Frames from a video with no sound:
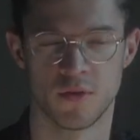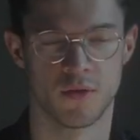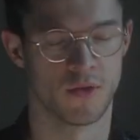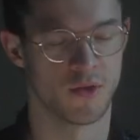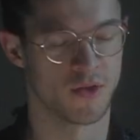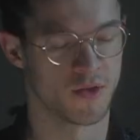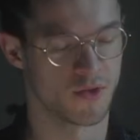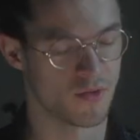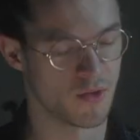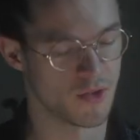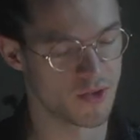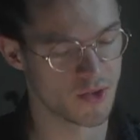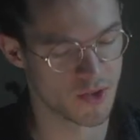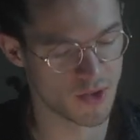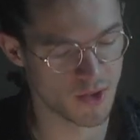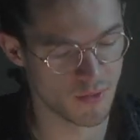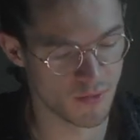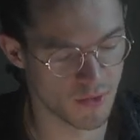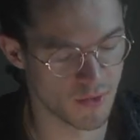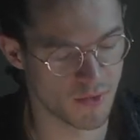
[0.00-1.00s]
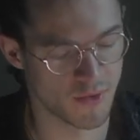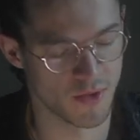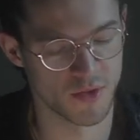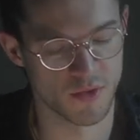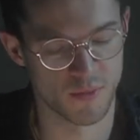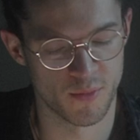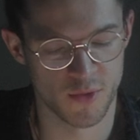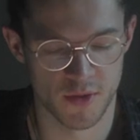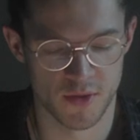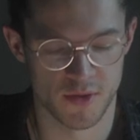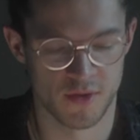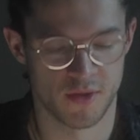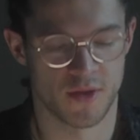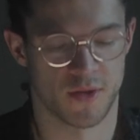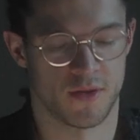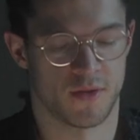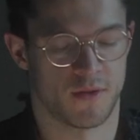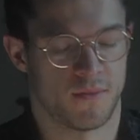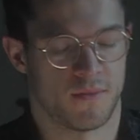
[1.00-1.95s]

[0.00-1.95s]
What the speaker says: It's strange actually when you think about it that,